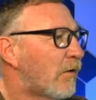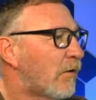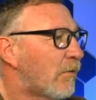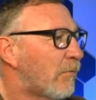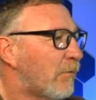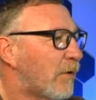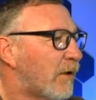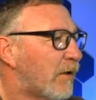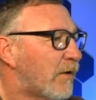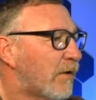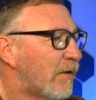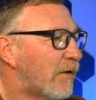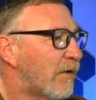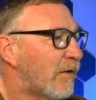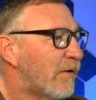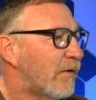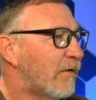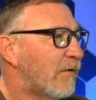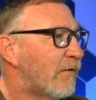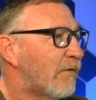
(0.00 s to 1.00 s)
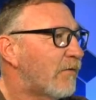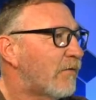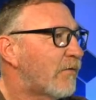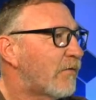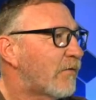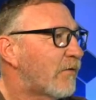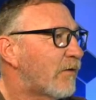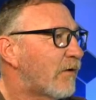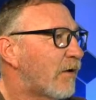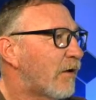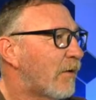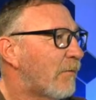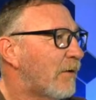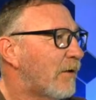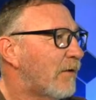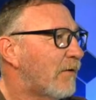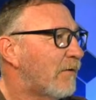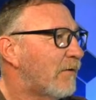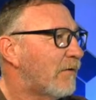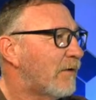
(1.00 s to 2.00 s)
because, I
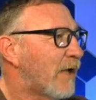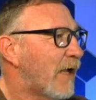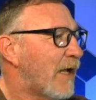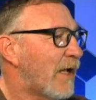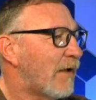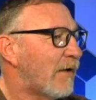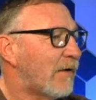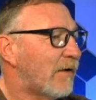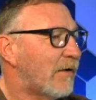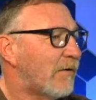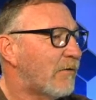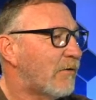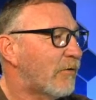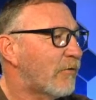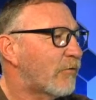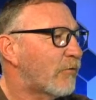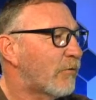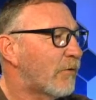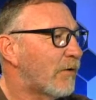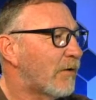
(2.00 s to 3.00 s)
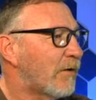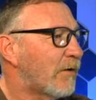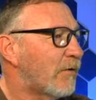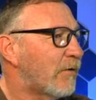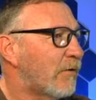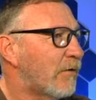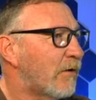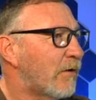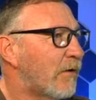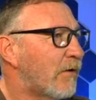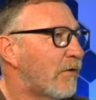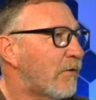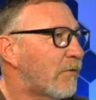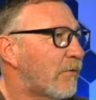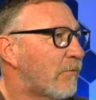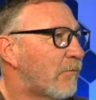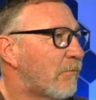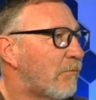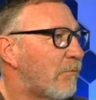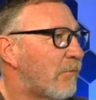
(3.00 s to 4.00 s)
mean, yeah, it looks really good,
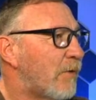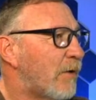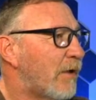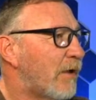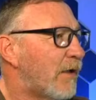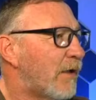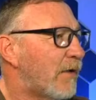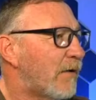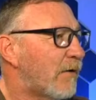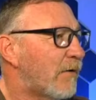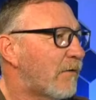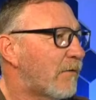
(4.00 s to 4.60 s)
but